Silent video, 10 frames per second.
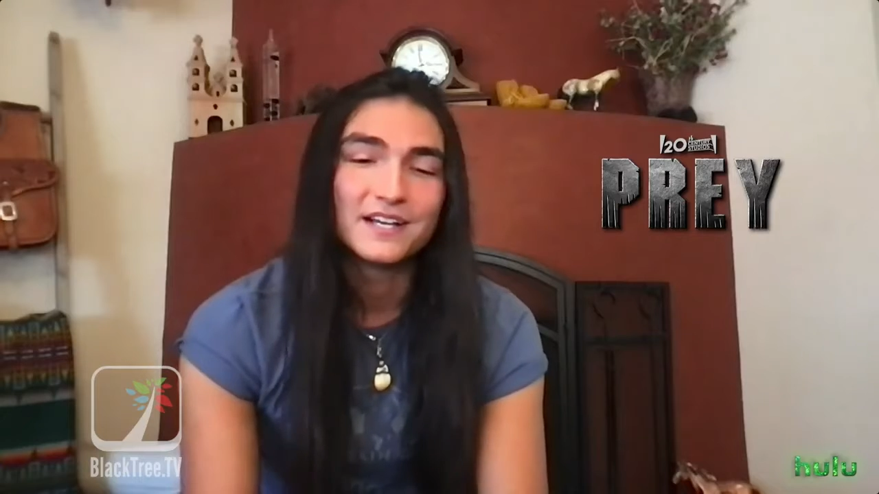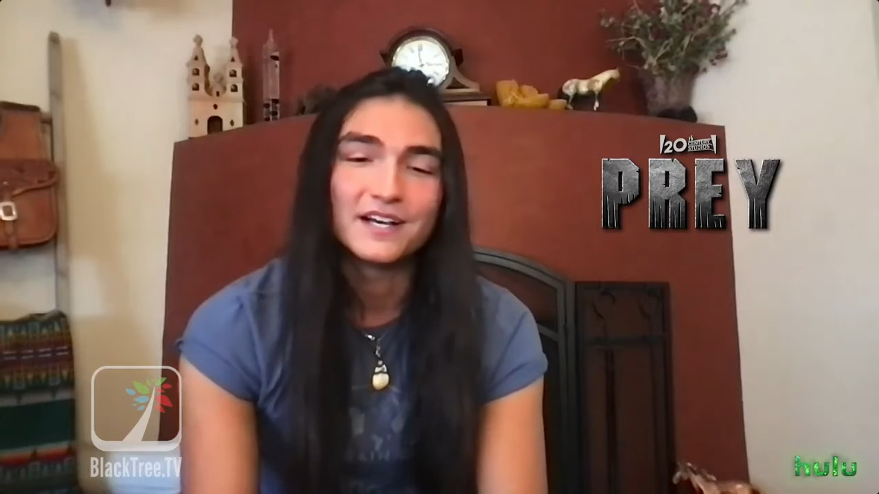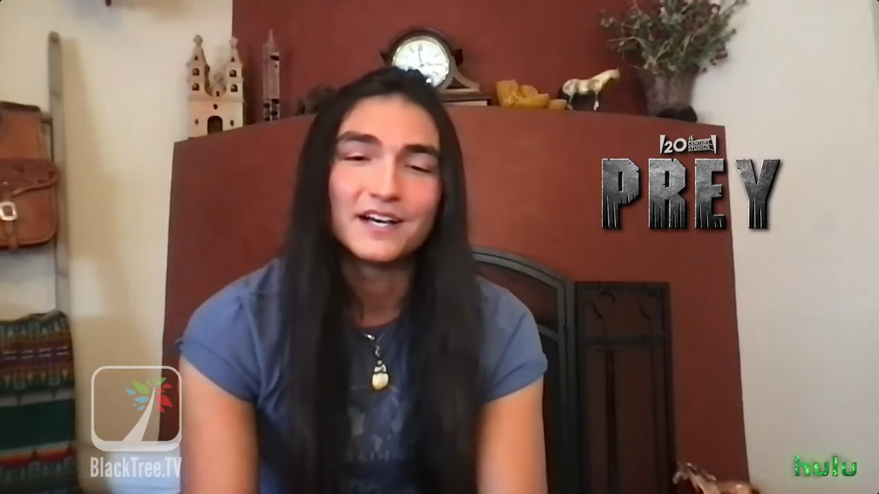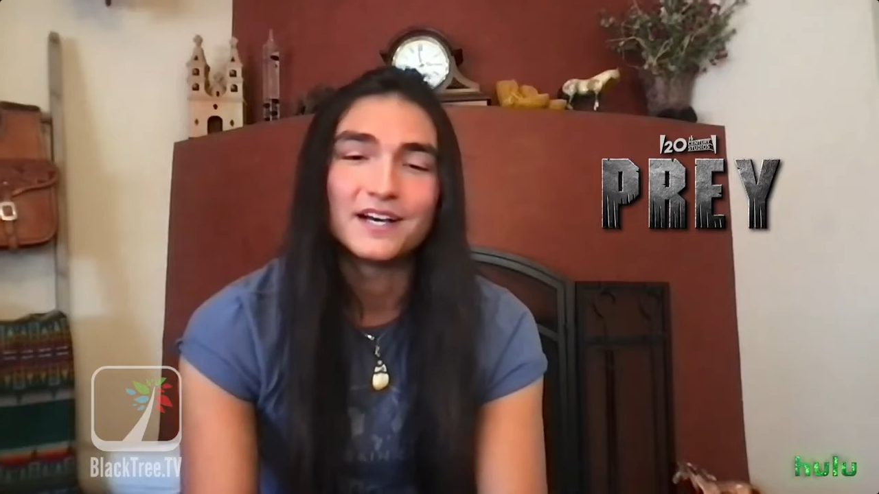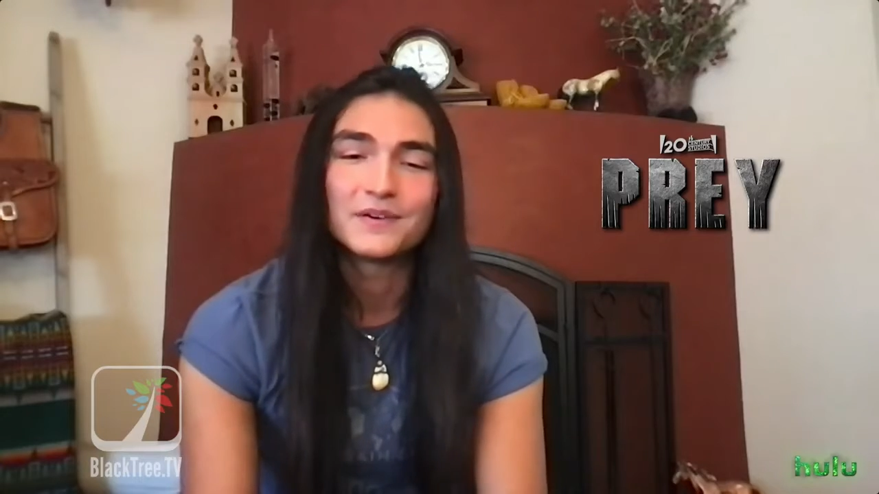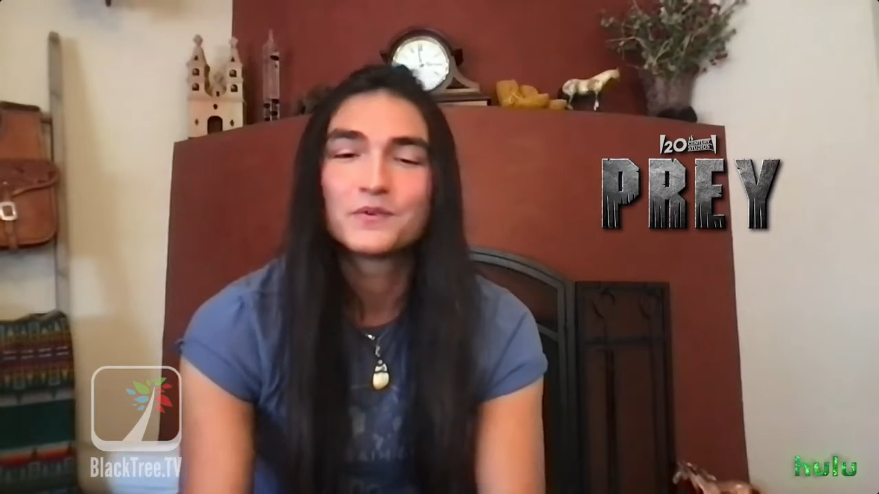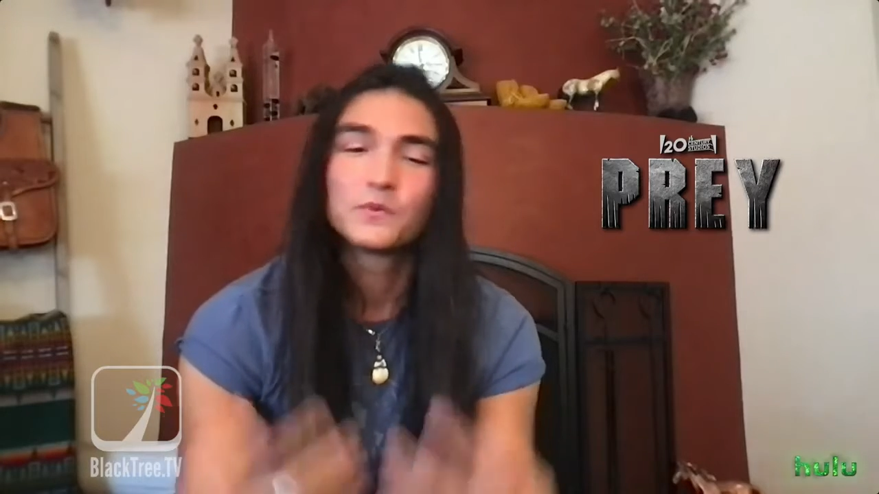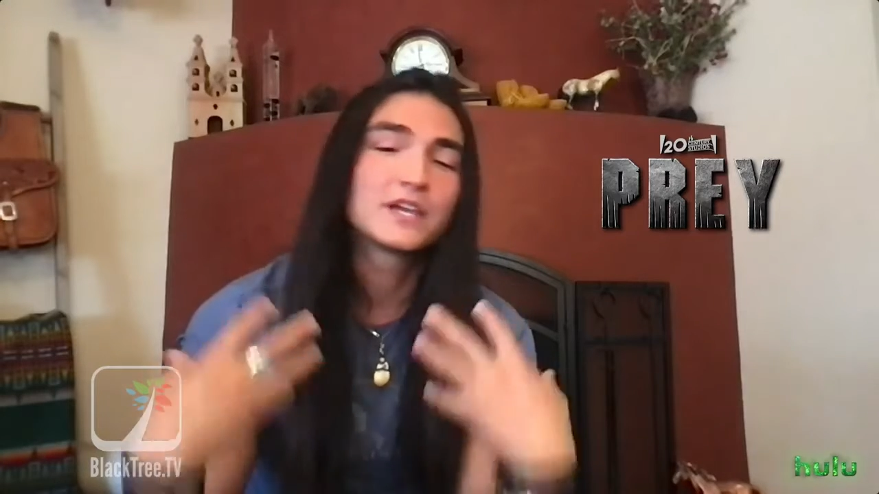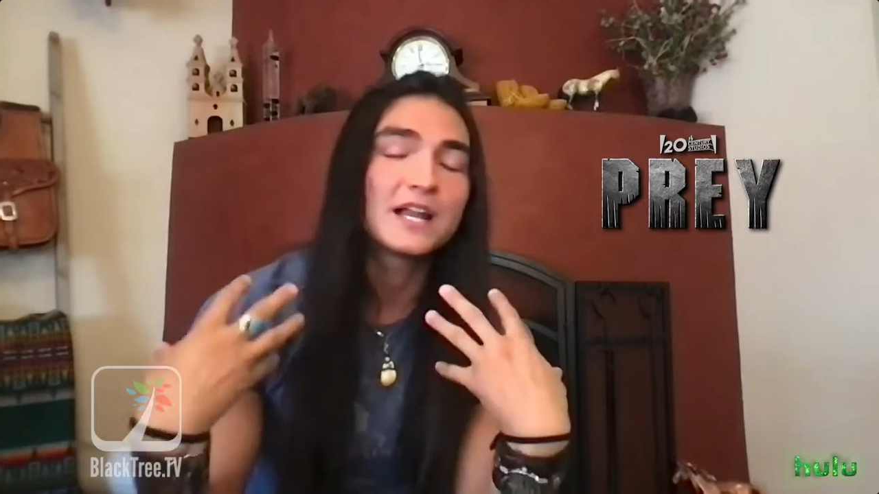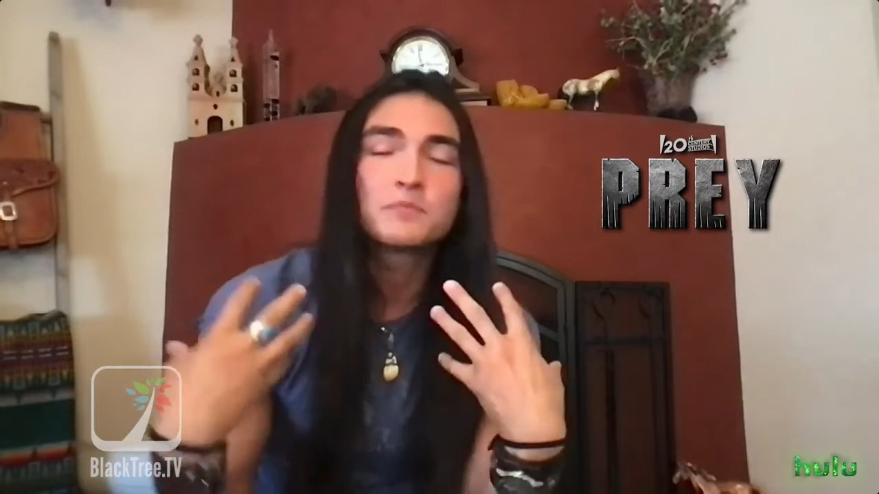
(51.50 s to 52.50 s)
Uh,
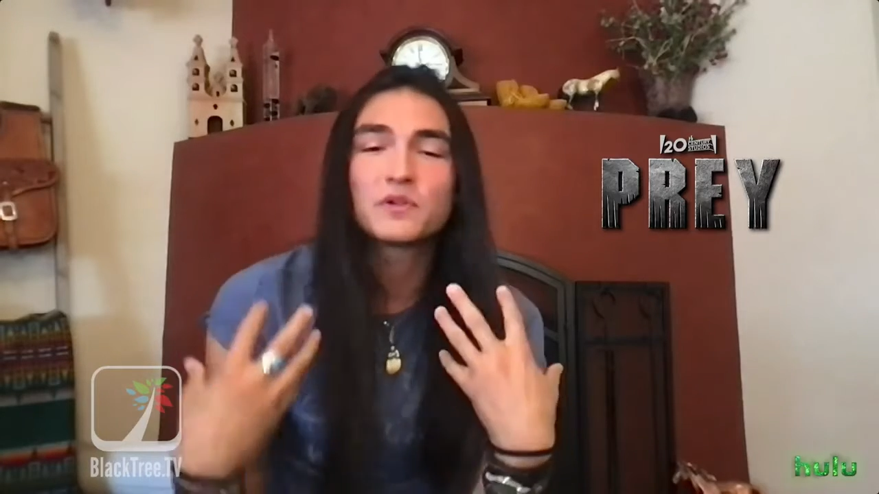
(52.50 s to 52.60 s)
we kind of